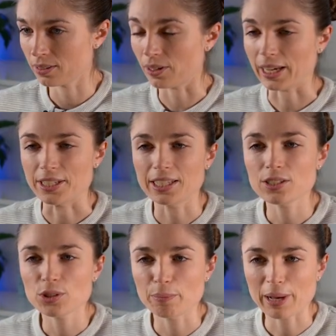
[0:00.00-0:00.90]
Okay, so let's
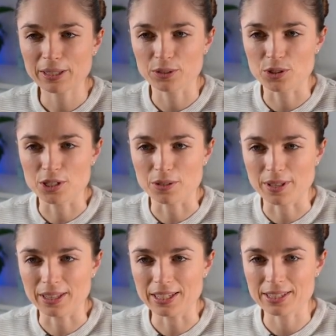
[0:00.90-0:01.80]
jump back onto
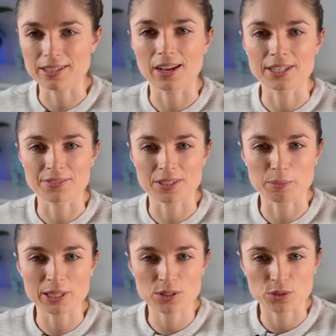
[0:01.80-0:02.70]
this side of the
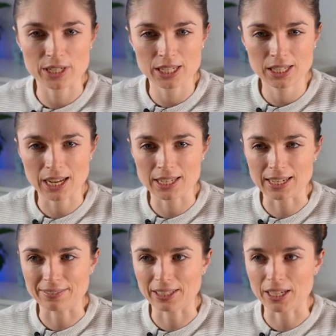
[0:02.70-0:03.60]
split screen and
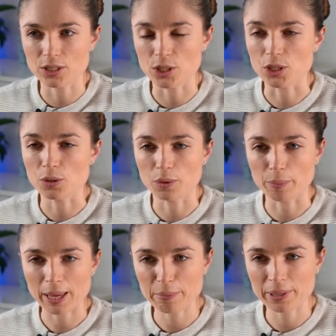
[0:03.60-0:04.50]
navigate to the
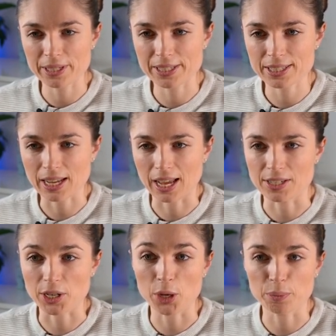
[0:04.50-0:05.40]
papers
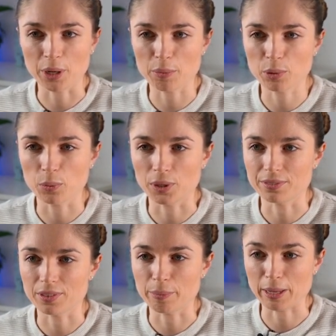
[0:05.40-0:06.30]
and open up one
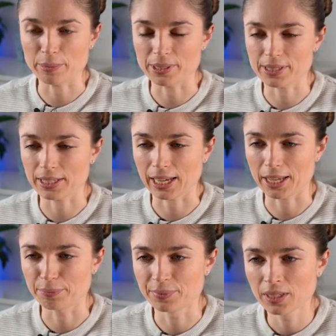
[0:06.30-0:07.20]
of the papers
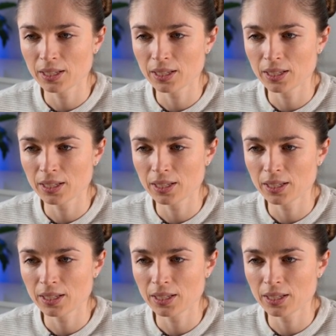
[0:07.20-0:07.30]
again.